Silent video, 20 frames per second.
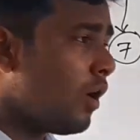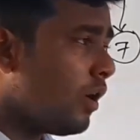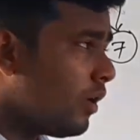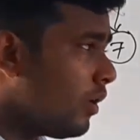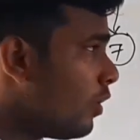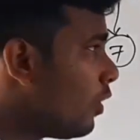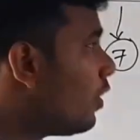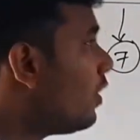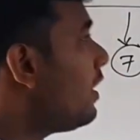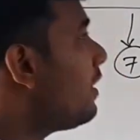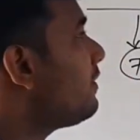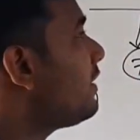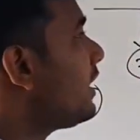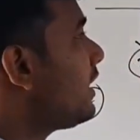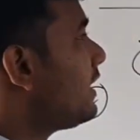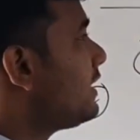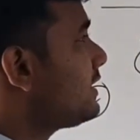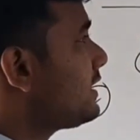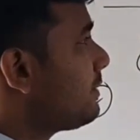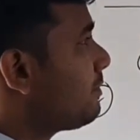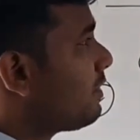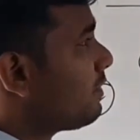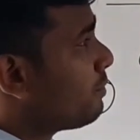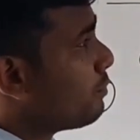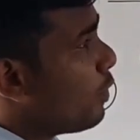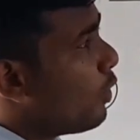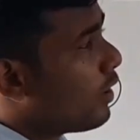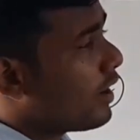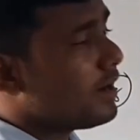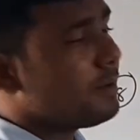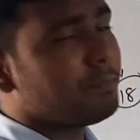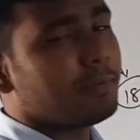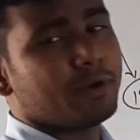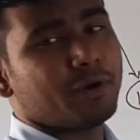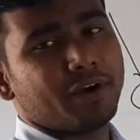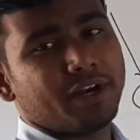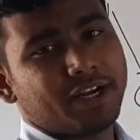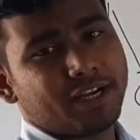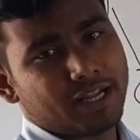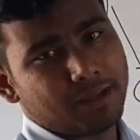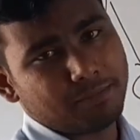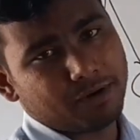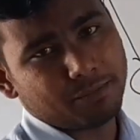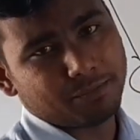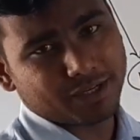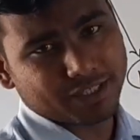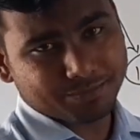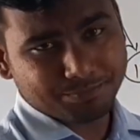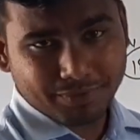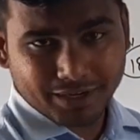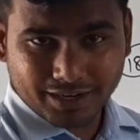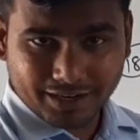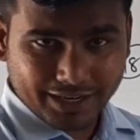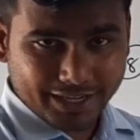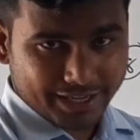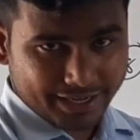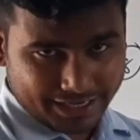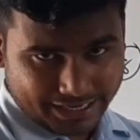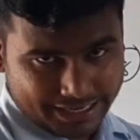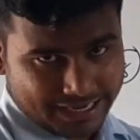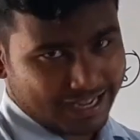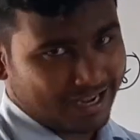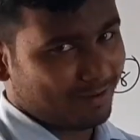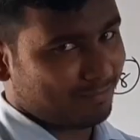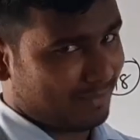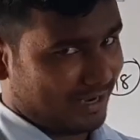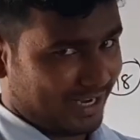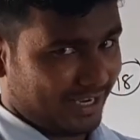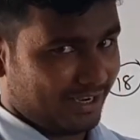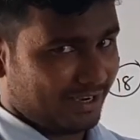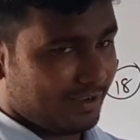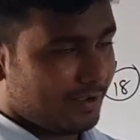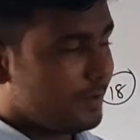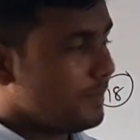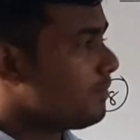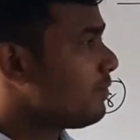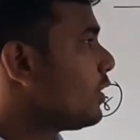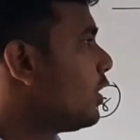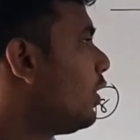Whole of the concept of modern periodic table must be clear in our mind.